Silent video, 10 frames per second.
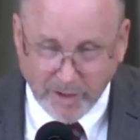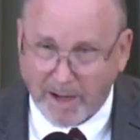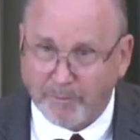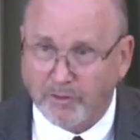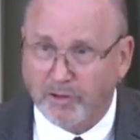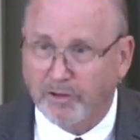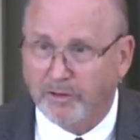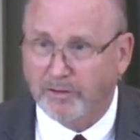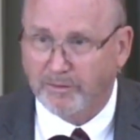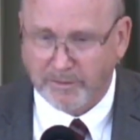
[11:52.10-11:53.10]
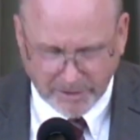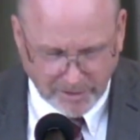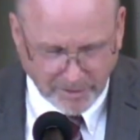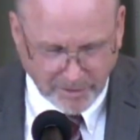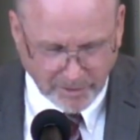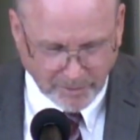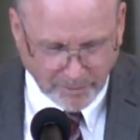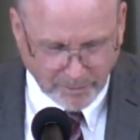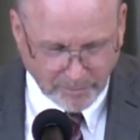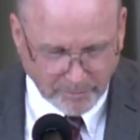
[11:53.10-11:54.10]
chapter 2, listen
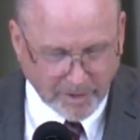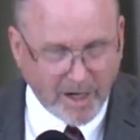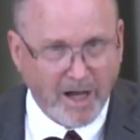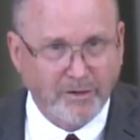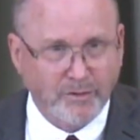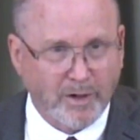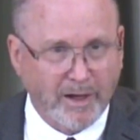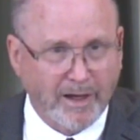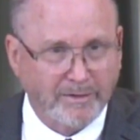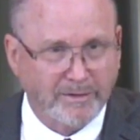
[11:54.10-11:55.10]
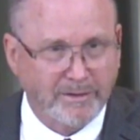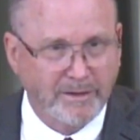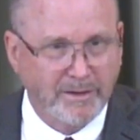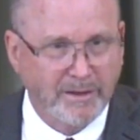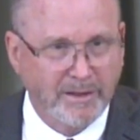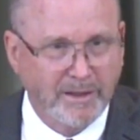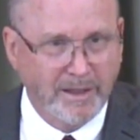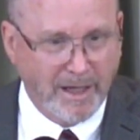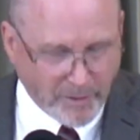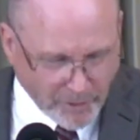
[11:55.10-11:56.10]
to the contrast
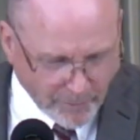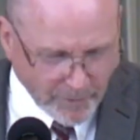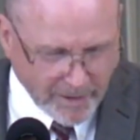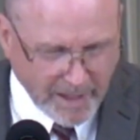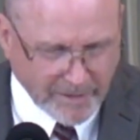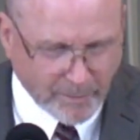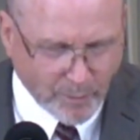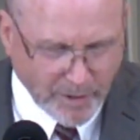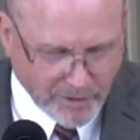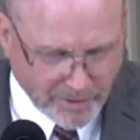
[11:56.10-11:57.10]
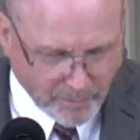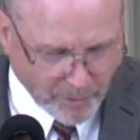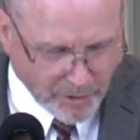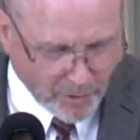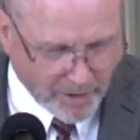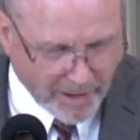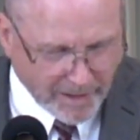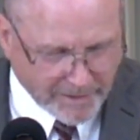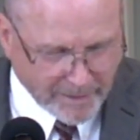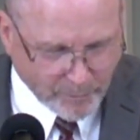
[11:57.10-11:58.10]
and the different kind of wisdom. When you're looking
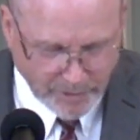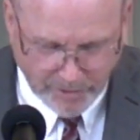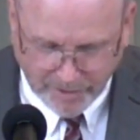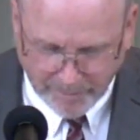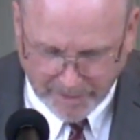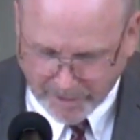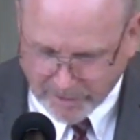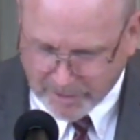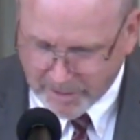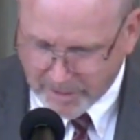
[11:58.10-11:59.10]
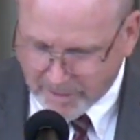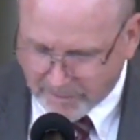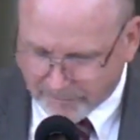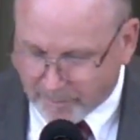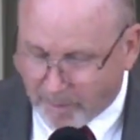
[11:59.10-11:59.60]
at that wisdom that is from